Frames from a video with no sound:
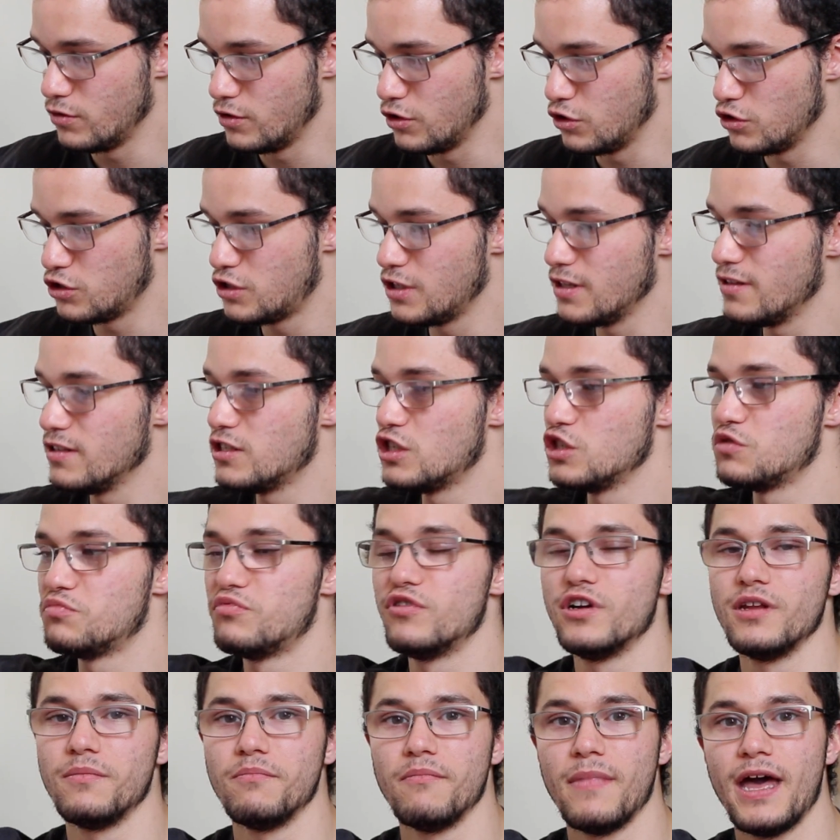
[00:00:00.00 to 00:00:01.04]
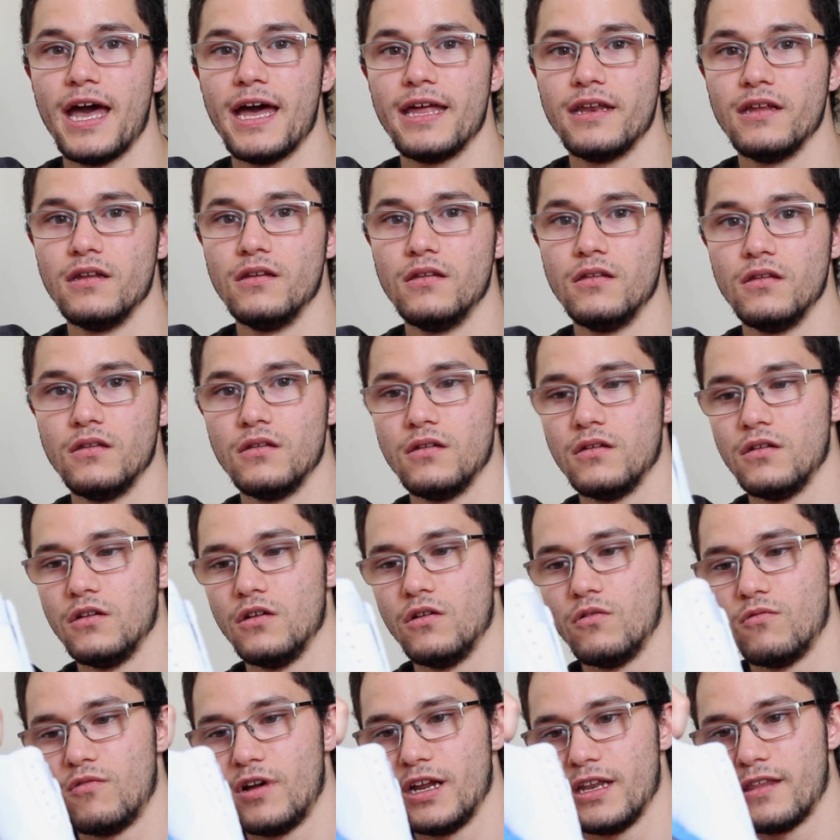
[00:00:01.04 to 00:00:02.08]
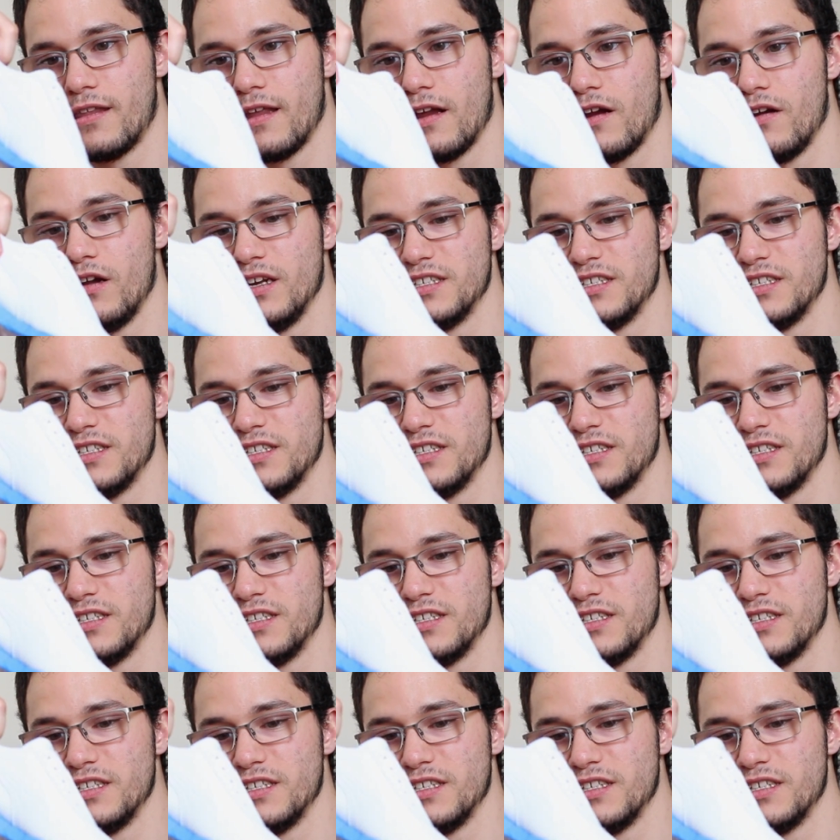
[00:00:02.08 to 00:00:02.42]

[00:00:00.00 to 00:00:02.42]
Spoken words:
You can see this is pretty matted, right there.